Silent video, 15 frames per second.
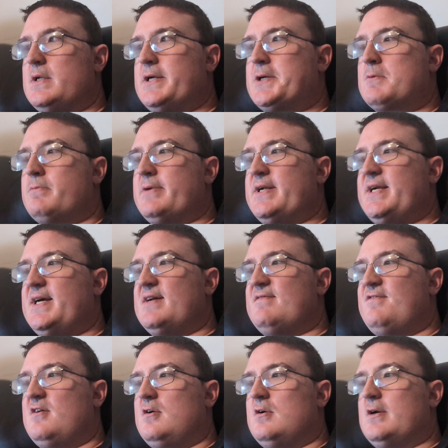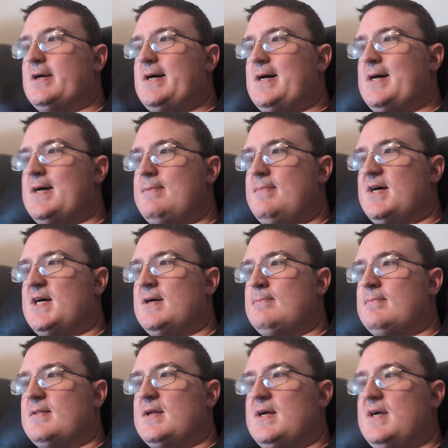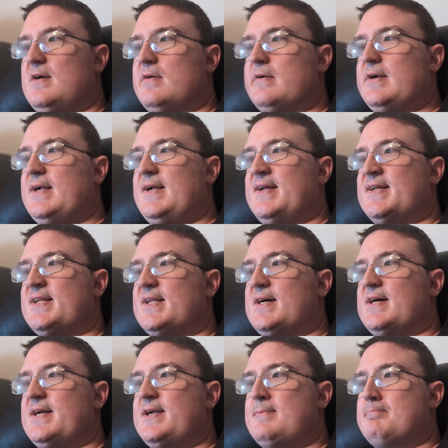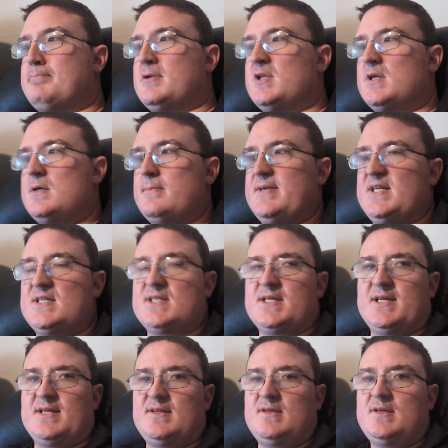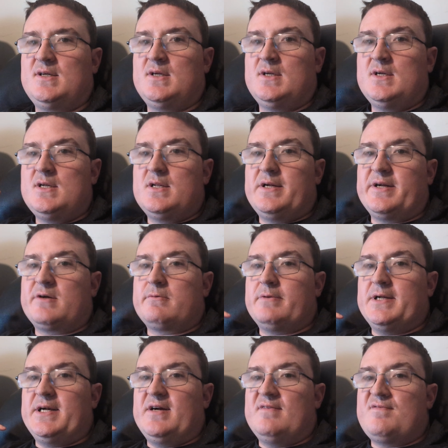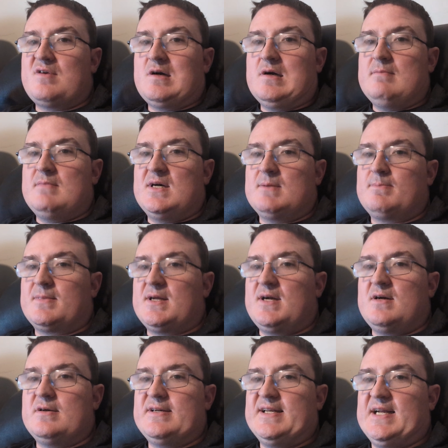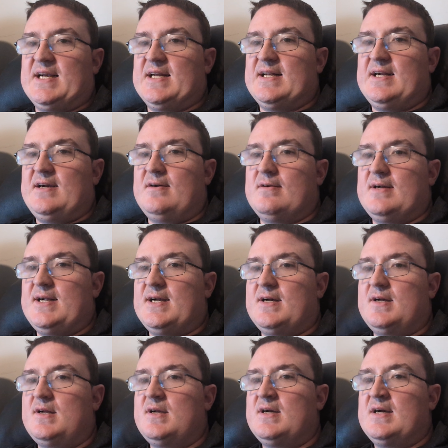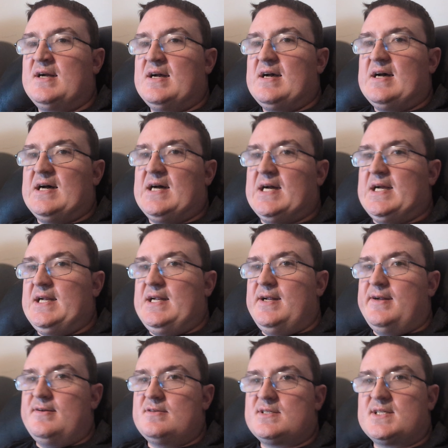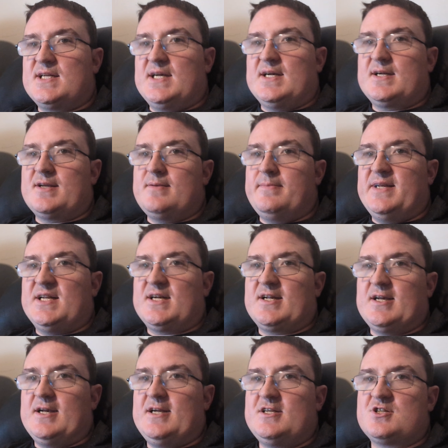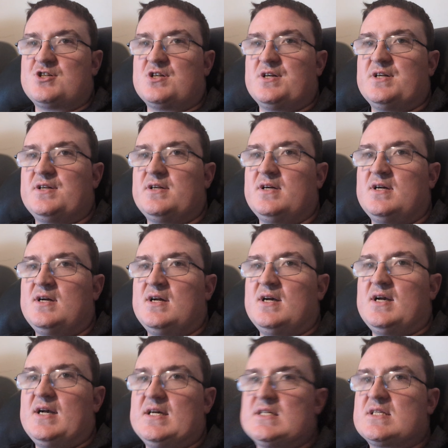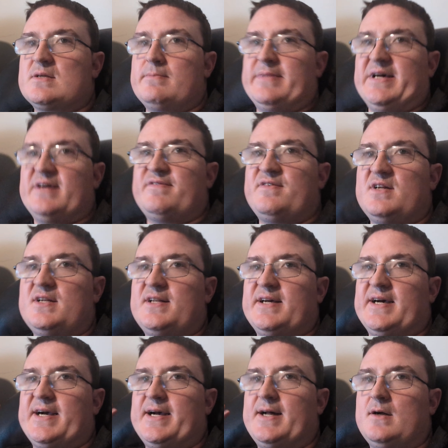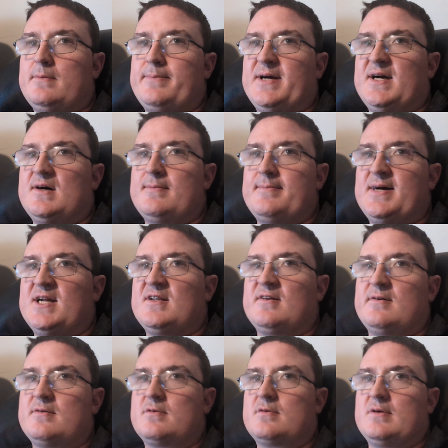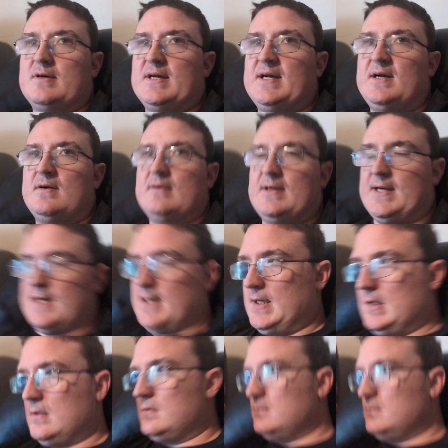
like whenever I'm up there in like Bloomington, like whenever I'm up there in that area, I use that communication as a method to help out my local area.